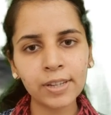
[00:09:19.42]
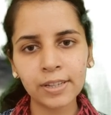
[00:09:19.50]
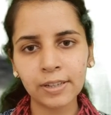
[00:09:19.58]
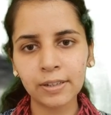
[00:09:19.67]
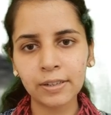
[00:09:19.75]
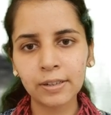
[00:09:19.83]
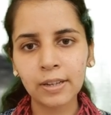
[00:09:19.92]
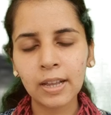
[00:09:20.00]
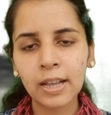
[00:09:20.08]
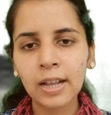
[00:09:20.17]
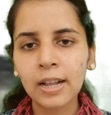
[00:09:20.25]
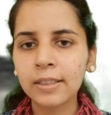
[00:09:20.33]
year.
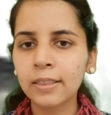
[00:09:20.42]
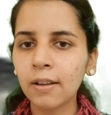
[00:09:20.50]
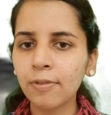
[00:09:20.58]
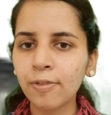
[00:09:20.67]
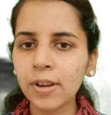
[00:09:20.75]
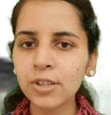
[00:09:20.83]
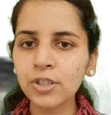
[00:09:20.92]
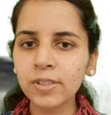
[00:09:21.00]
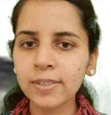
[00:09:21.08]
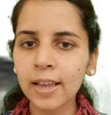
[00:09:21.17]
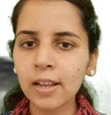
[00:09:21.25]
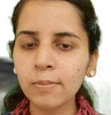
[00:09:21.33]
The fish
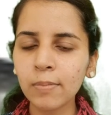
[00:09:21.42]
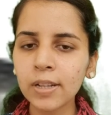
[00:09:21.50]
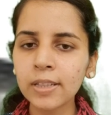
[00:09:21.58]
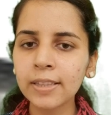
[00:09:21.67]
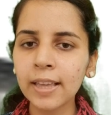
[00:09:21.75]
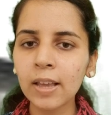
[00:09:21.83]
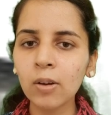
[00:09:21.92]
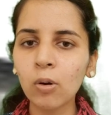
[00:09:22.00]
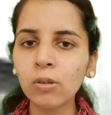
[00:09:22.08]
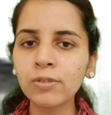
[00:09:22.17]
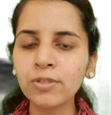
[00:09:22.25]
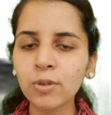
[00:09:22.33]
salmon, they
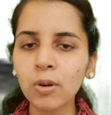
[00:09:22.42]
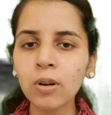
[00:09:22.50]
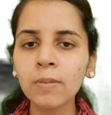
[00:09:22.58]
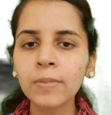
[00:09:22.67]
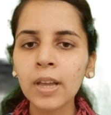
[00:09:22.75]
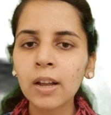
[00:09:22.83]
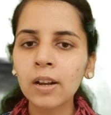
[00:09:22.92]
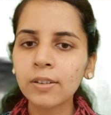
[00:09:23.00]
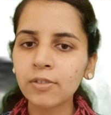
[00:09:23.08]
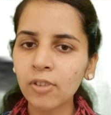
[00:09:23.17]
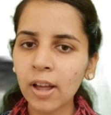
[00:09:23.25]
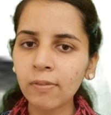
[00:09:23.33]
also
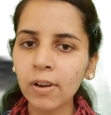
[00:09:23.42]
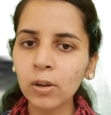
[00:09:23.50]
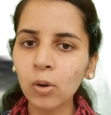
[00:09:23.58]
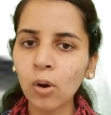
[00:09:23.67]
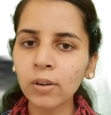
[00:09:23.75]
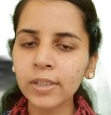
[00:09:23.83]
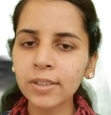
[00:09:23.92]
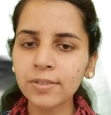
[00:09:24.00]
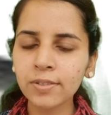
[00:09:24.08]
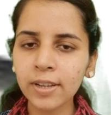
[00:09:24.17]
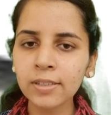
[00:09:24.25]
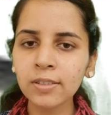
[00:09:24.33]
travel long
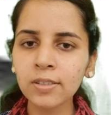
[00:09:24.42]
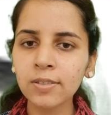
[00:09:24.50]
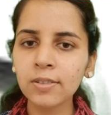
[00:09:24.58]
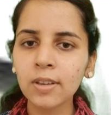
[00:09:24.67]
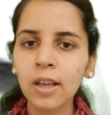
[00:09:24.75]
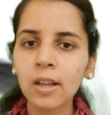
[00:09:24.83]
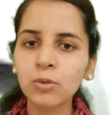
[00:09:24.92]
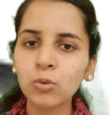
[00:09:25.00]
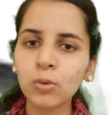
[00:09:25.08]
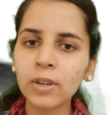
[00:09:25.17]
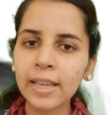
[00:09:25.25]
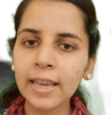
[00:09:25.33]
distance
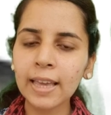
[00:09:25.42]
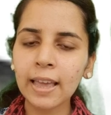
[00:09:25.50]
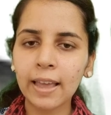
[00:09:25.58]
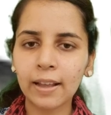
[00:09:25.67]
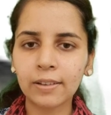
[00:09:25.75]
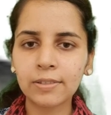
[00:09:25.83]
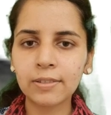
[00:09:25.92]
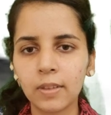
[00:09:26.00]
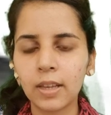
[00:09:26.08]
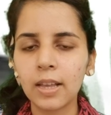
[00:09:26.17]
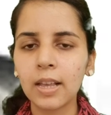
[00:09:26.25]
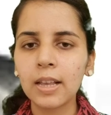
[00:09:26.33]
to lay
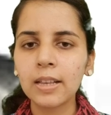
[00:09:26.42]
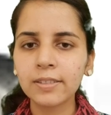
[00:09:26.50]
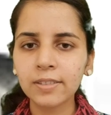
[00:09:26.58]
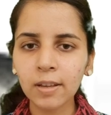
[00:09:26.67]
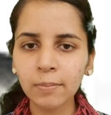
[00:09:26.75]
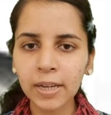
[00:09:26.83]
eggs. Some